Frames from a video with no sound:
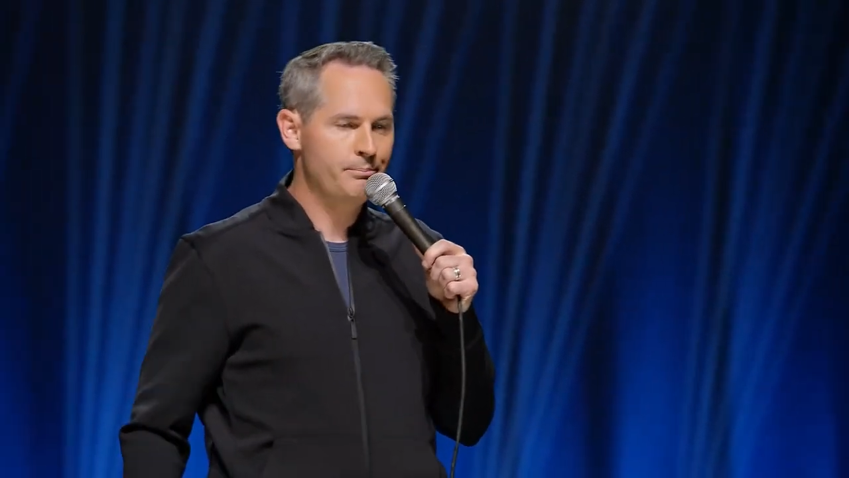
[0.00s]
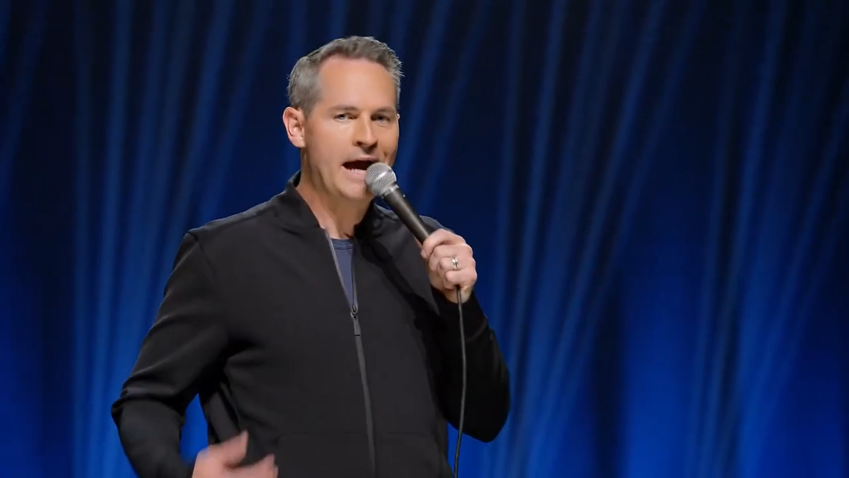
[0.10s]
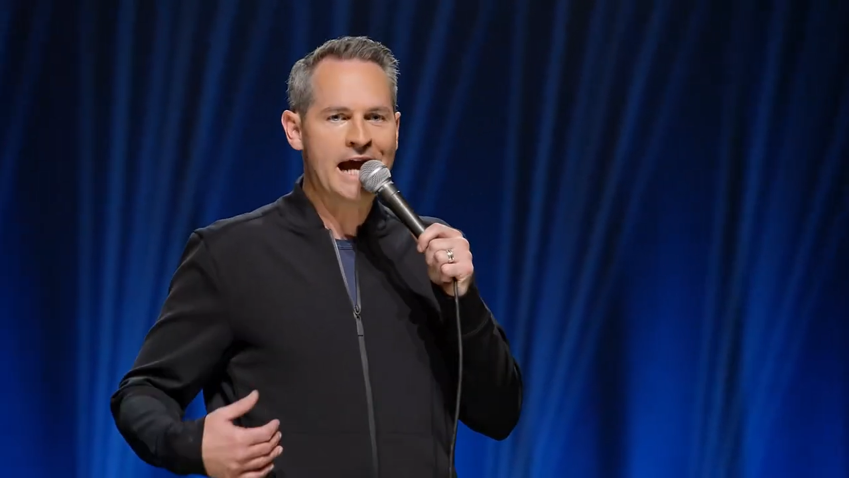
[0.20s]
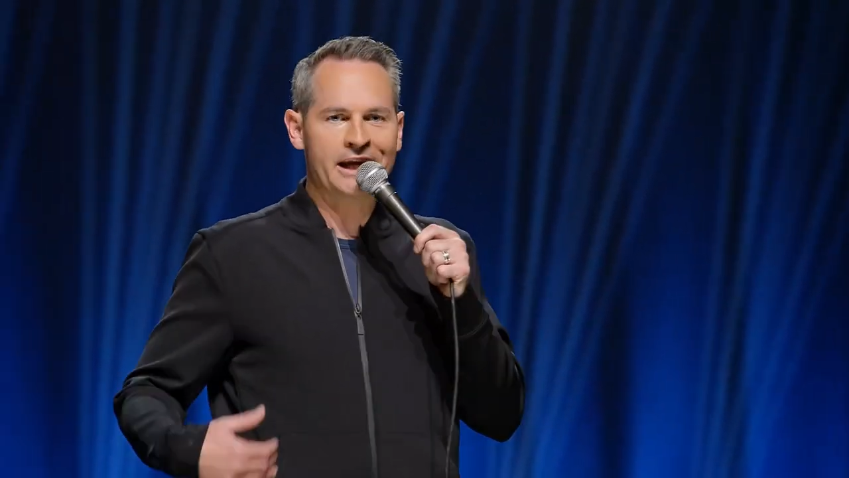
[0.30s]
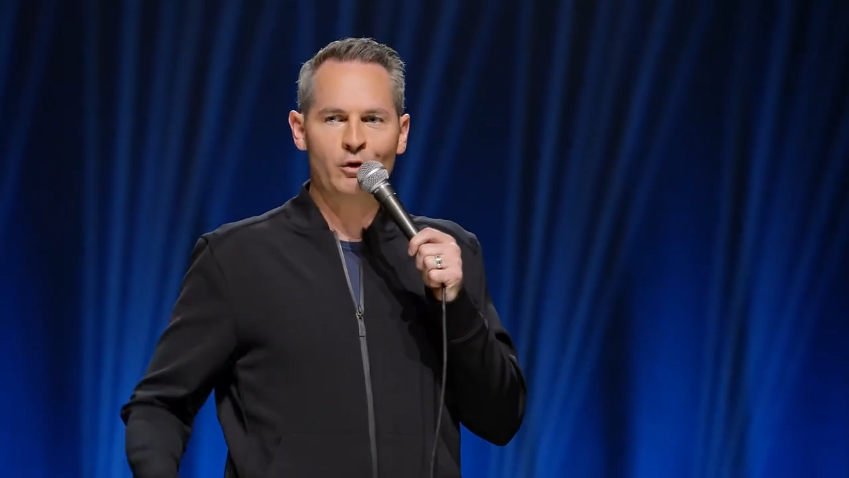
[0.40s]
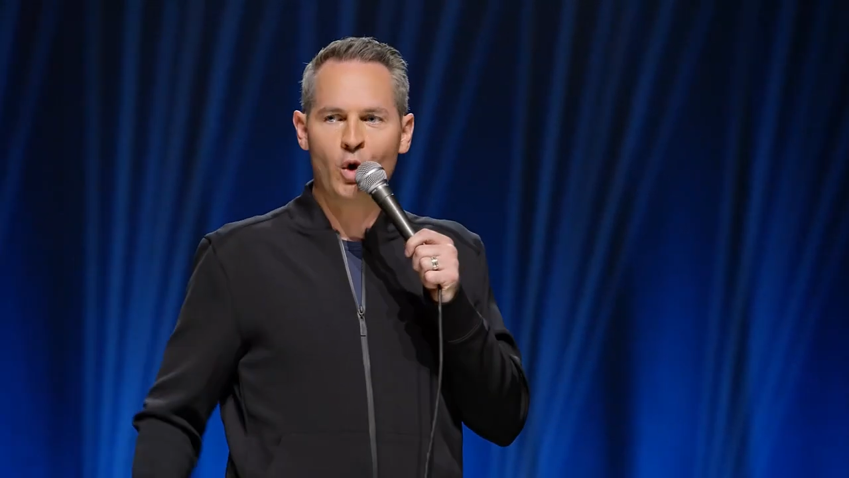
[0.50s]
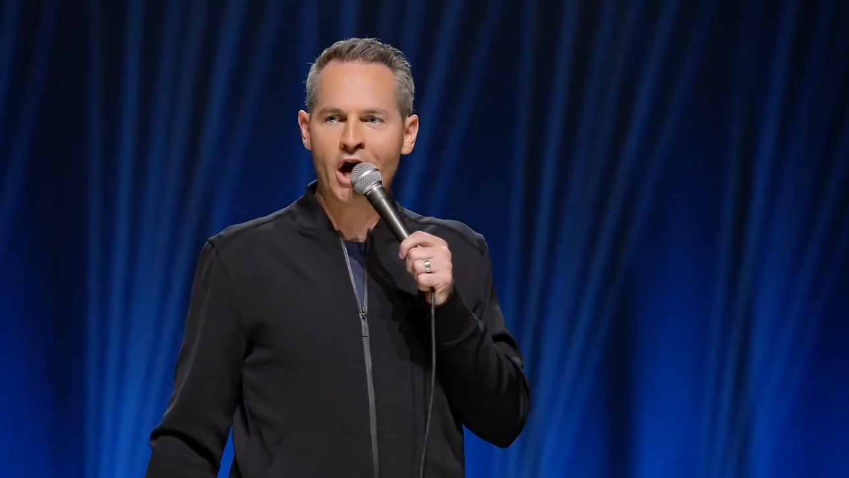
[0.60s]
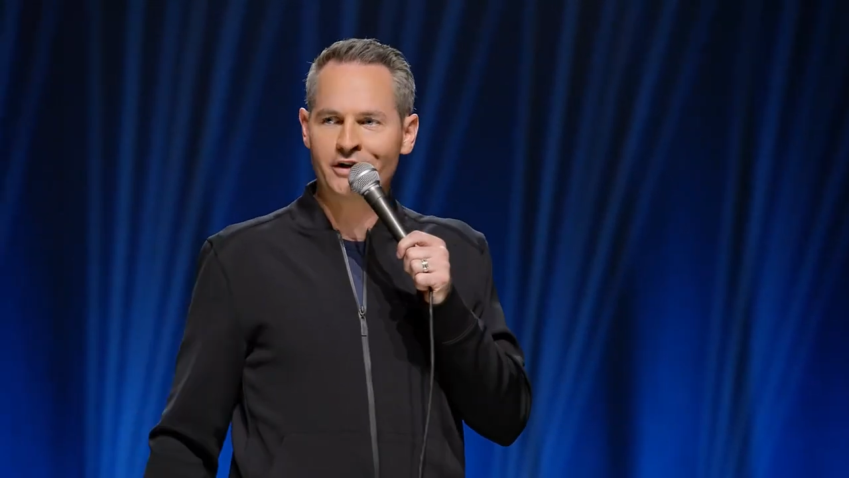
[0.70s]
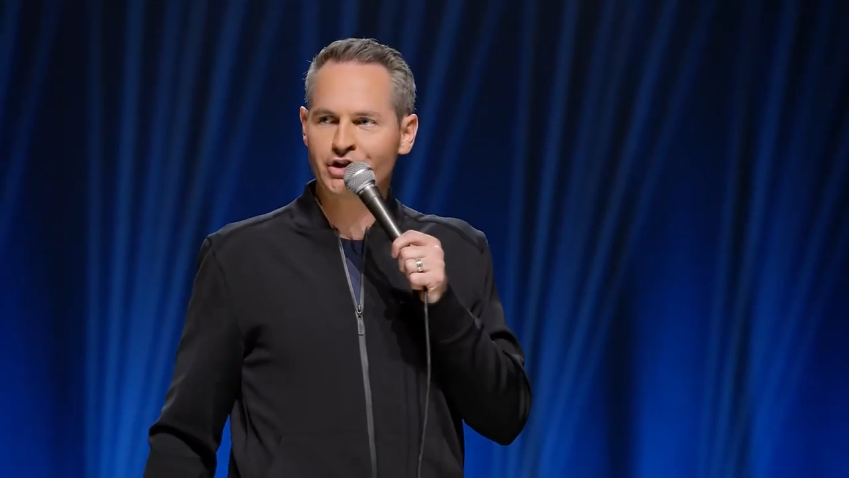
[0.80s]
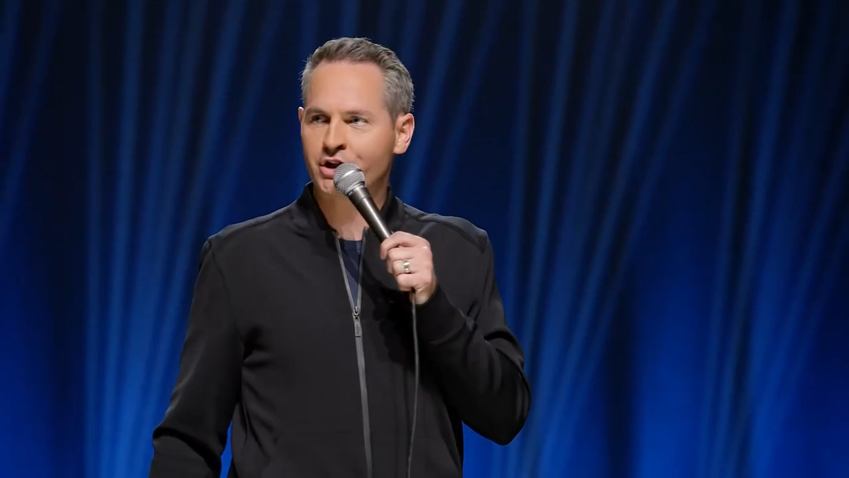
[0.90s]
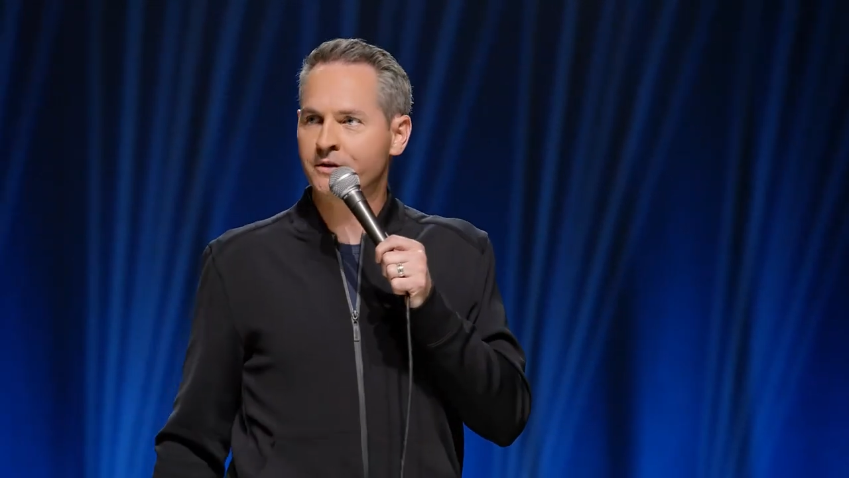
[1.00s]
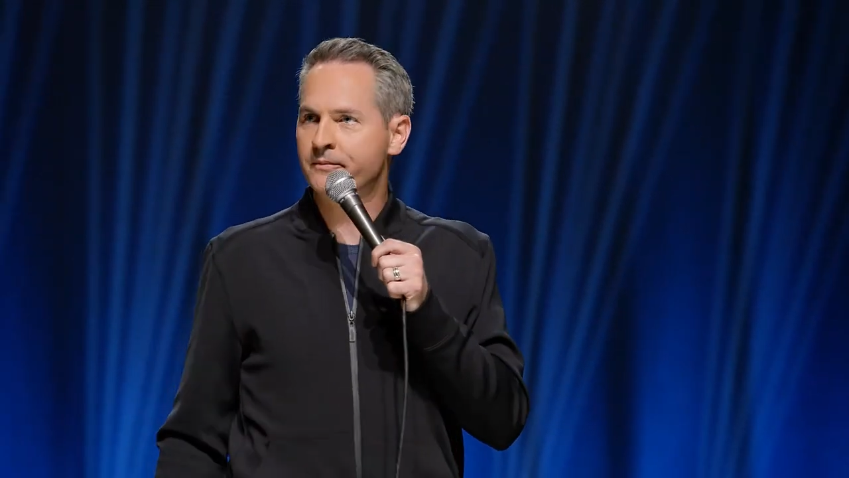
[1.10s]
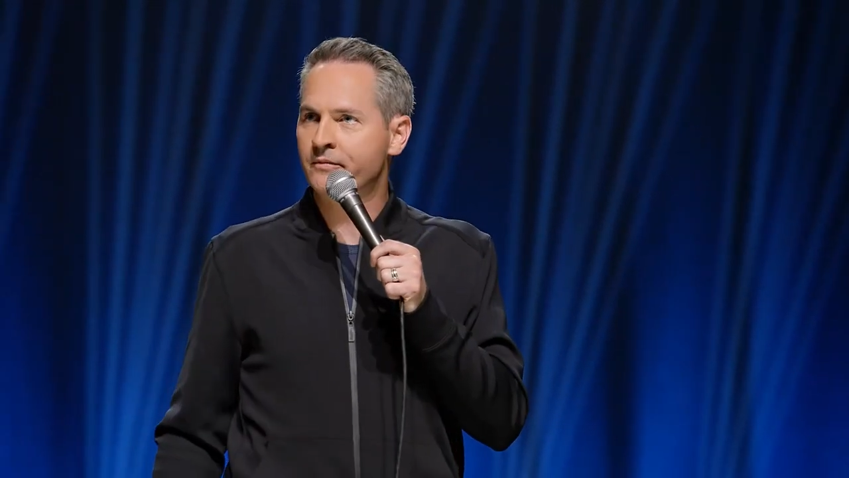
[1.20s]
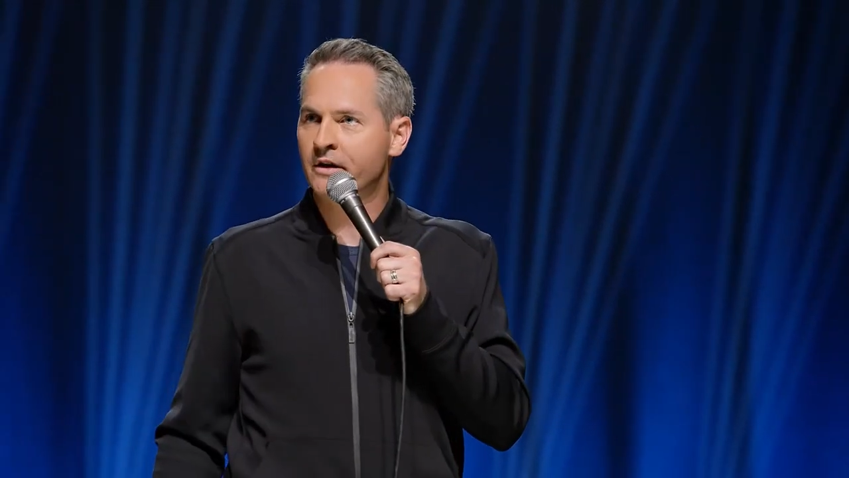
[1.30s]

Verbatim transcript: pocket watch,